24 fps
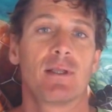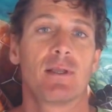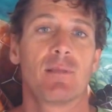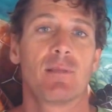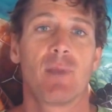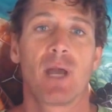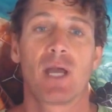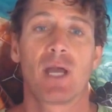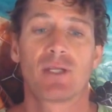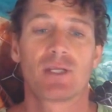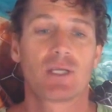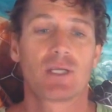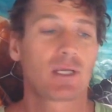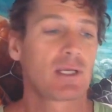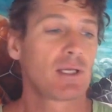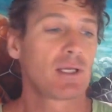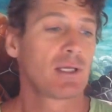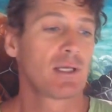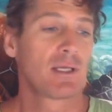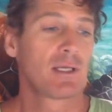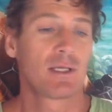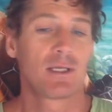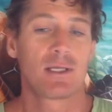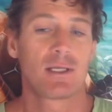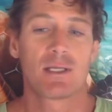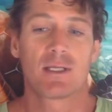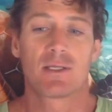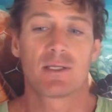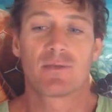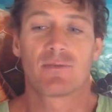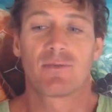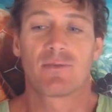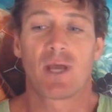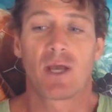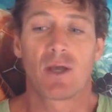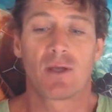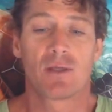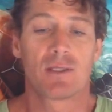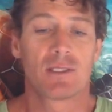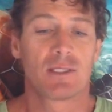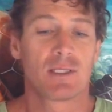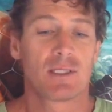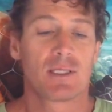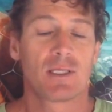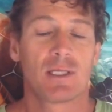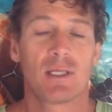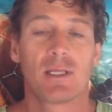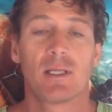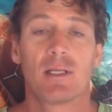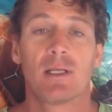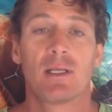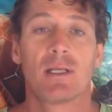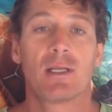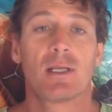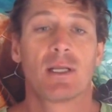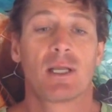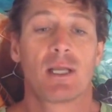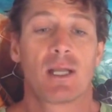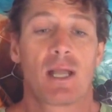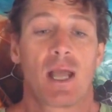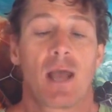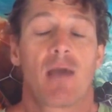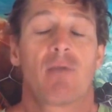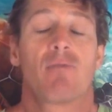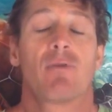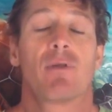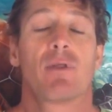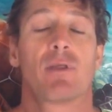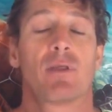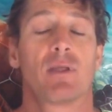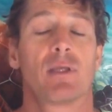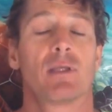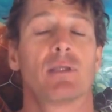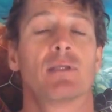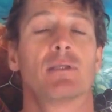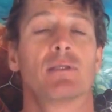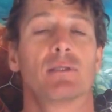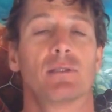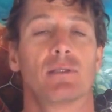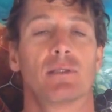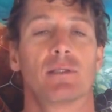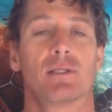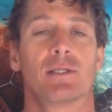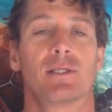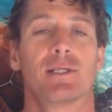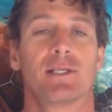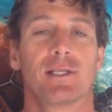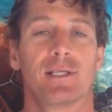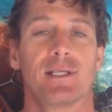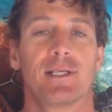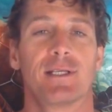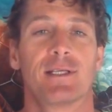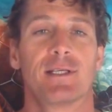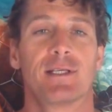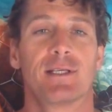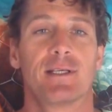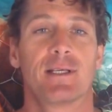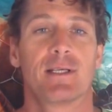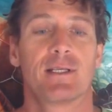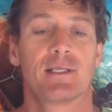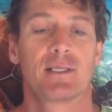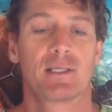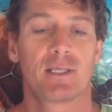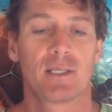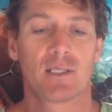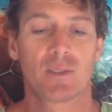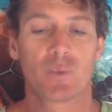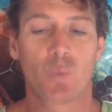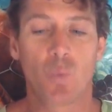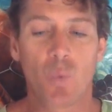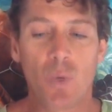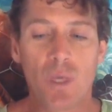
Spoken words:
The magic is found in everything. It's